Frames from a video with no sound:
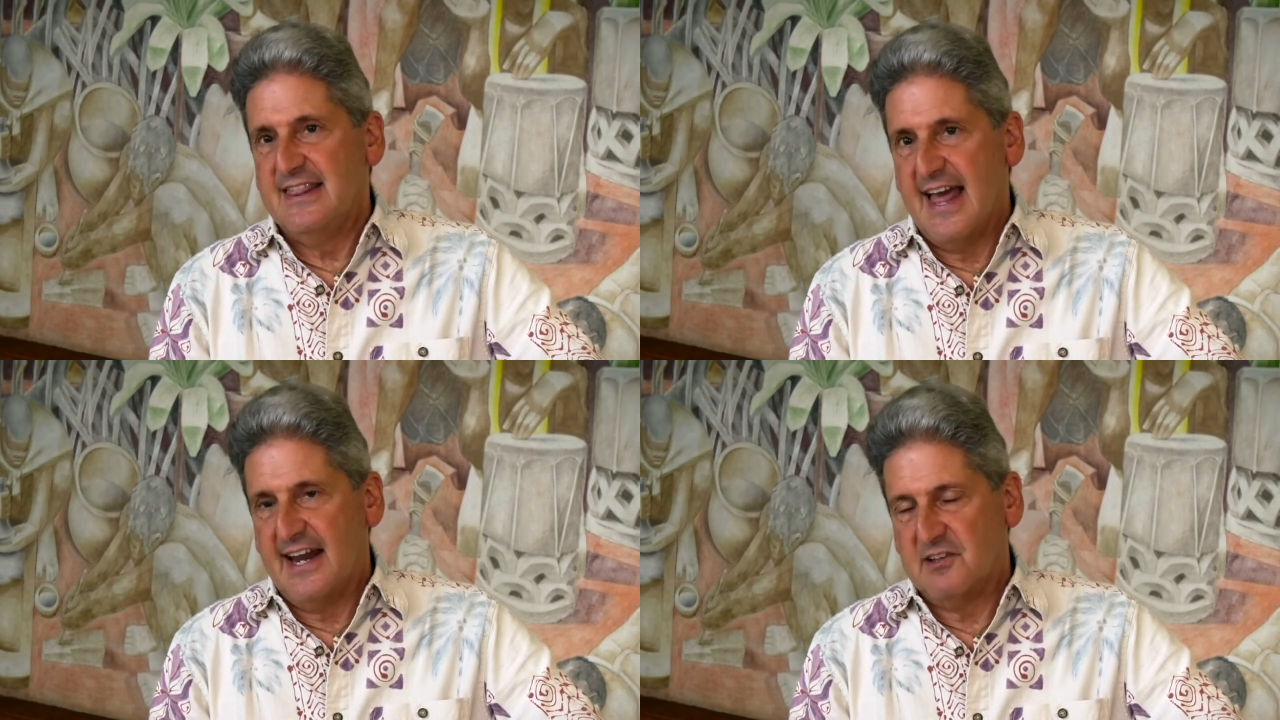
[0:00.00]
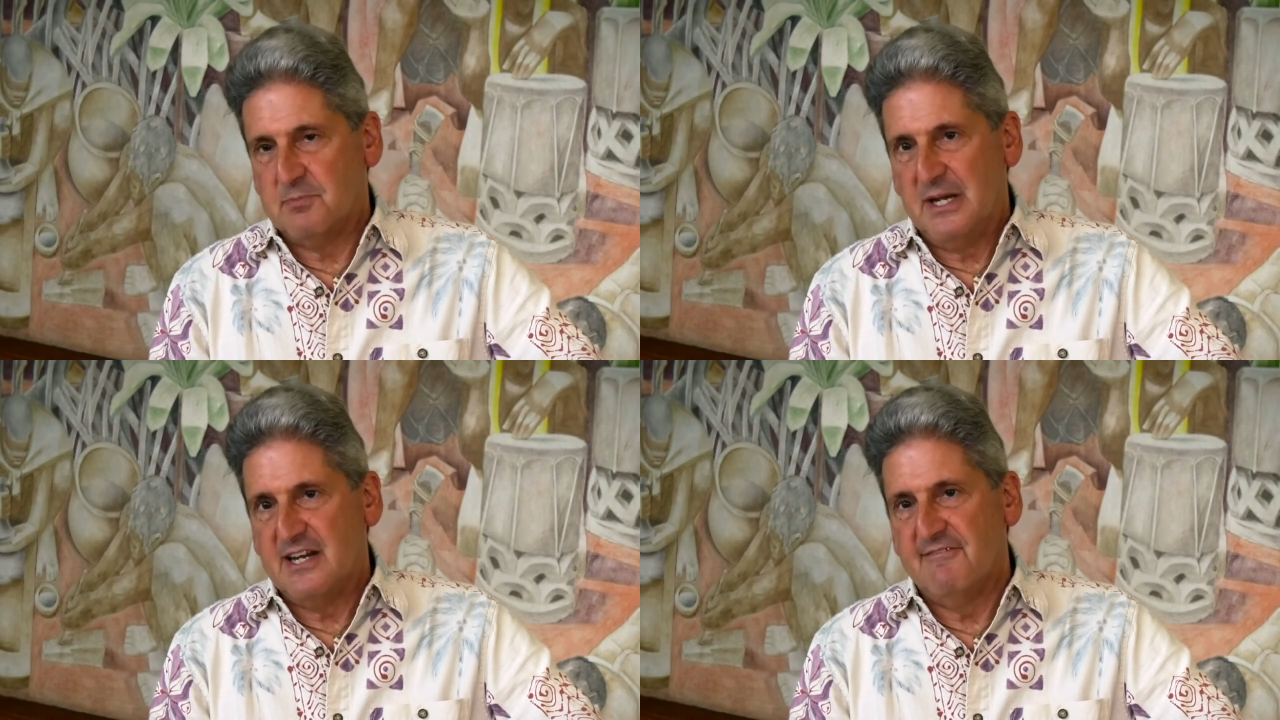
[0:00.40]
that has
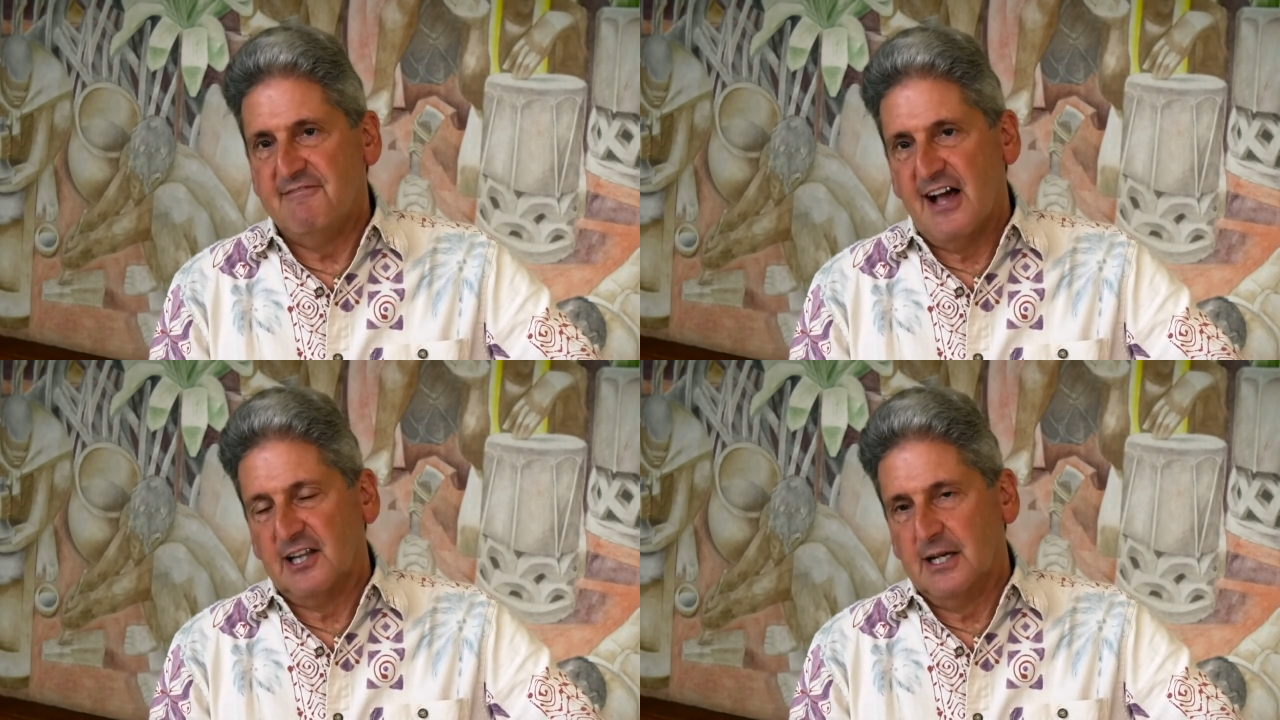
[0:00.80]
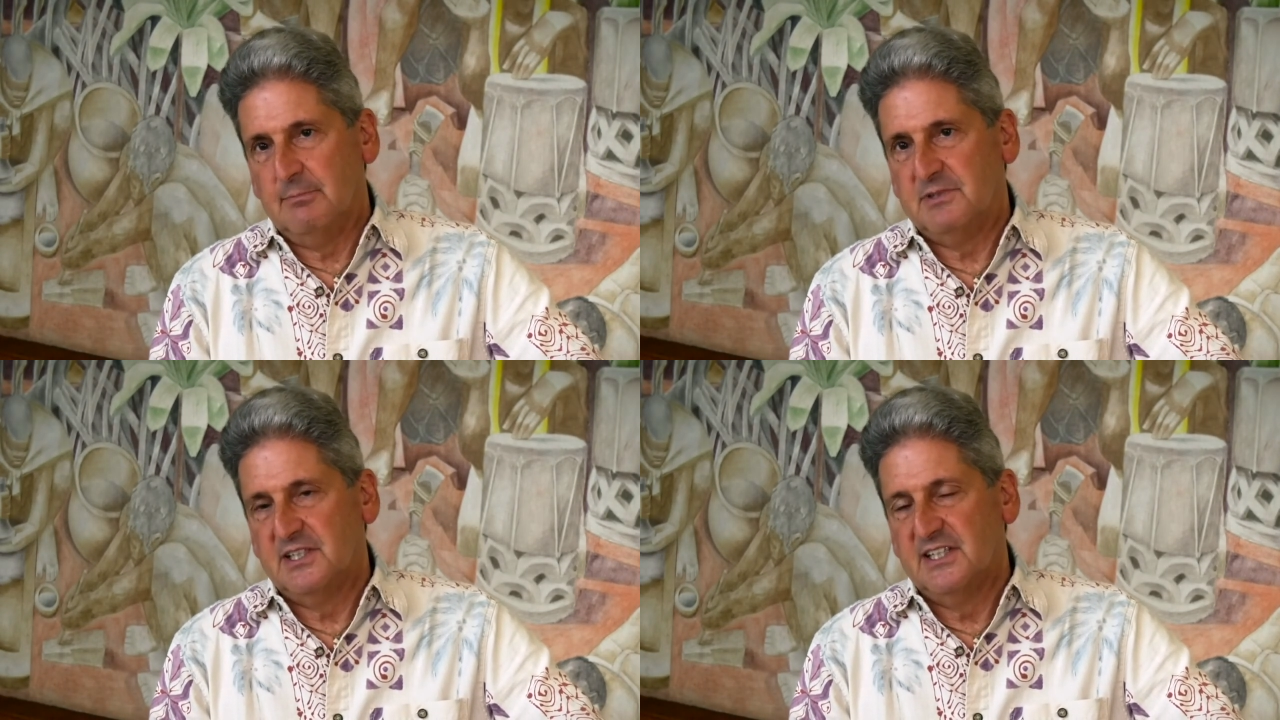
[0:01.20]
been
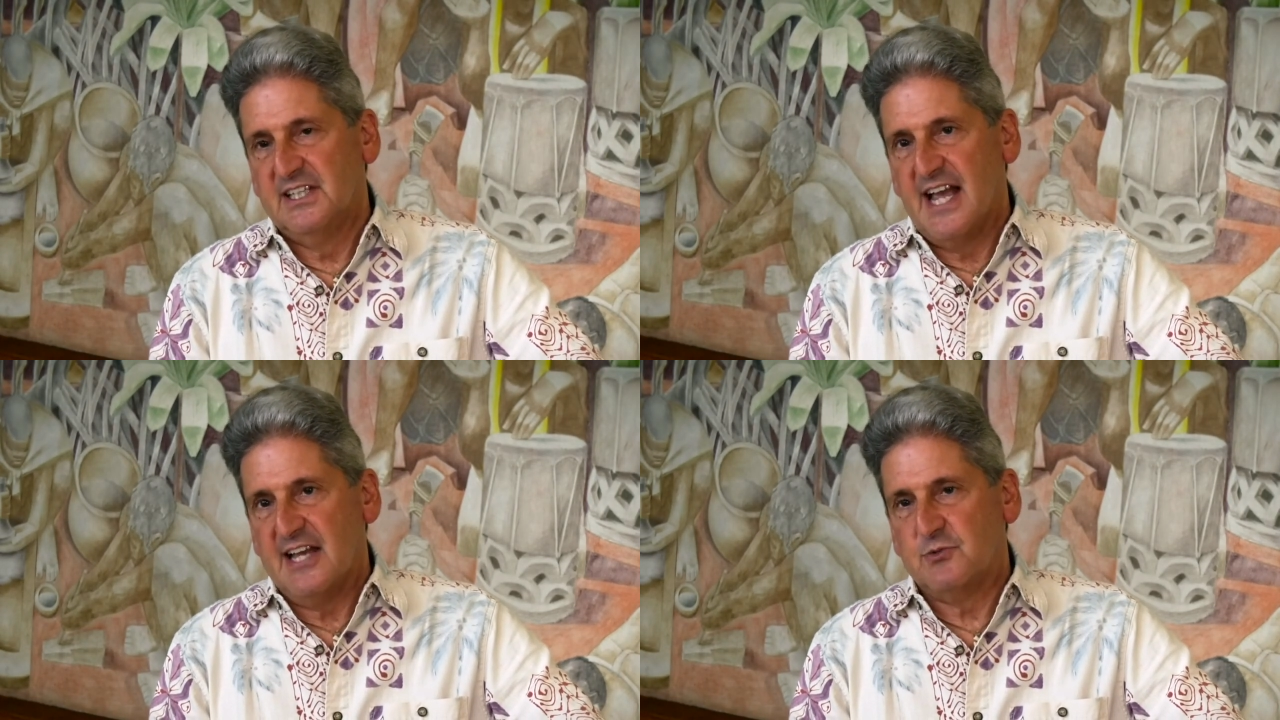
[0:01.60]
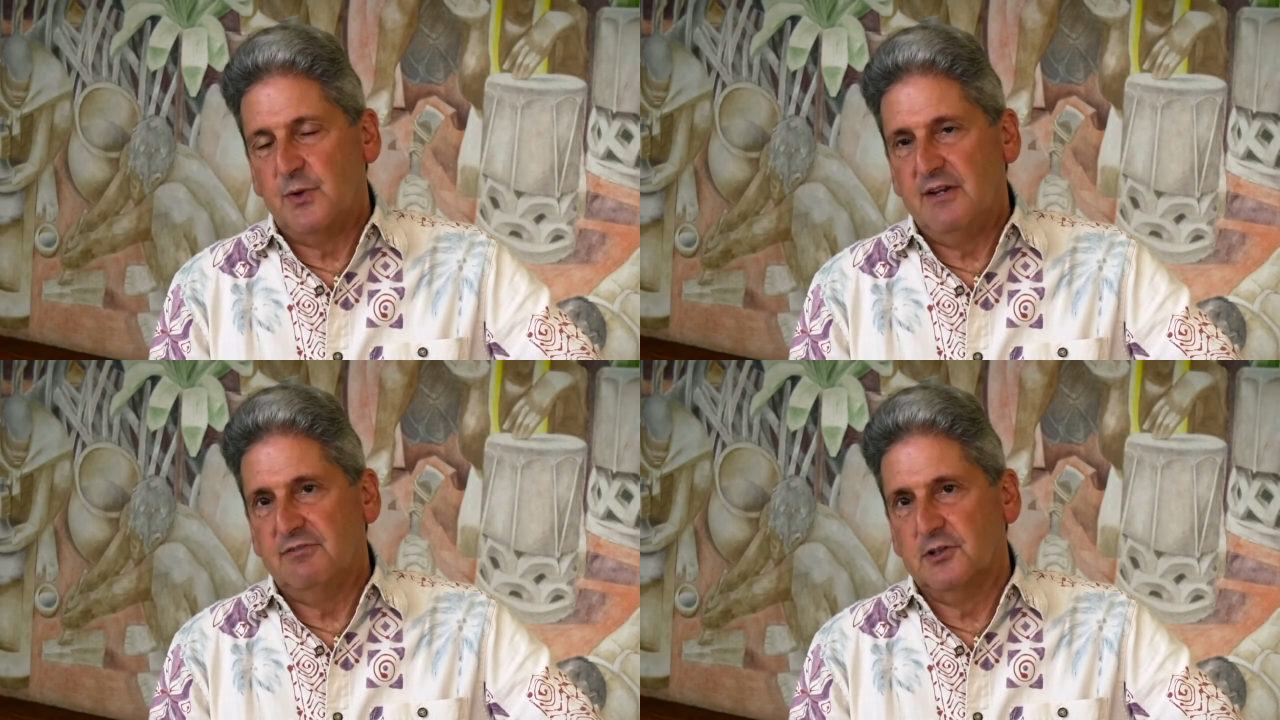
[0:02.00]
developed as
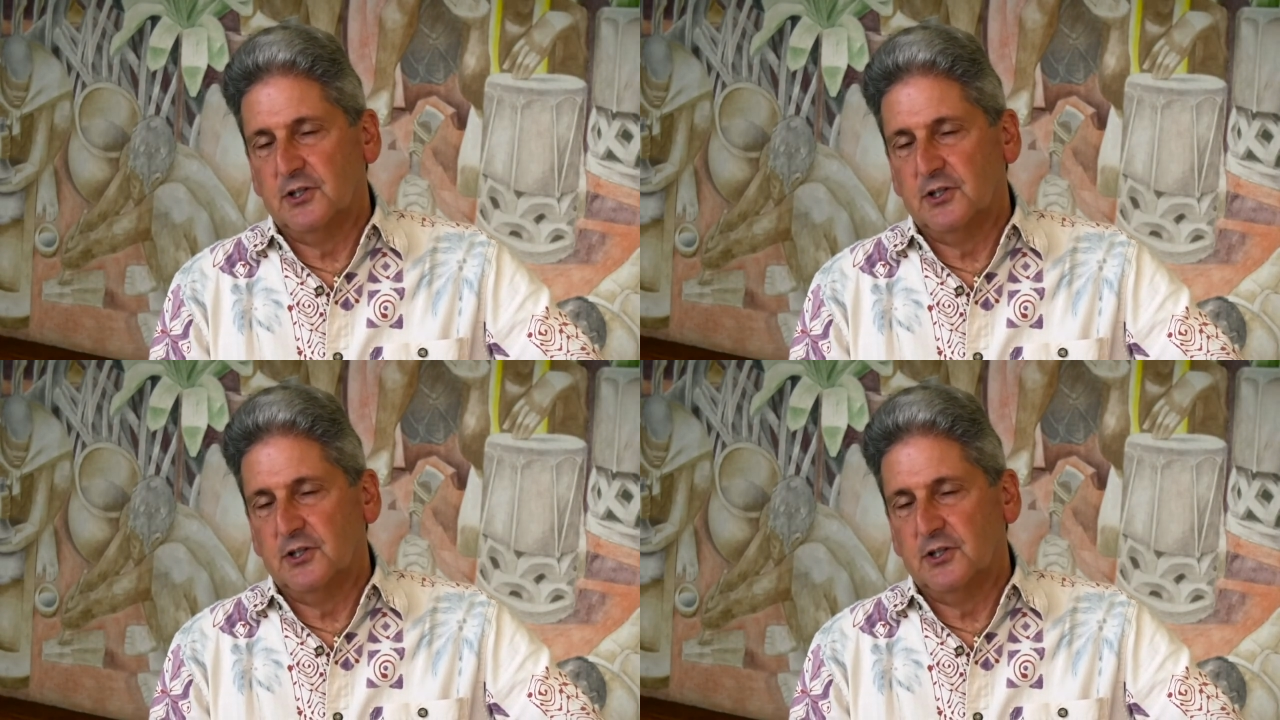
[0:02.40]
we've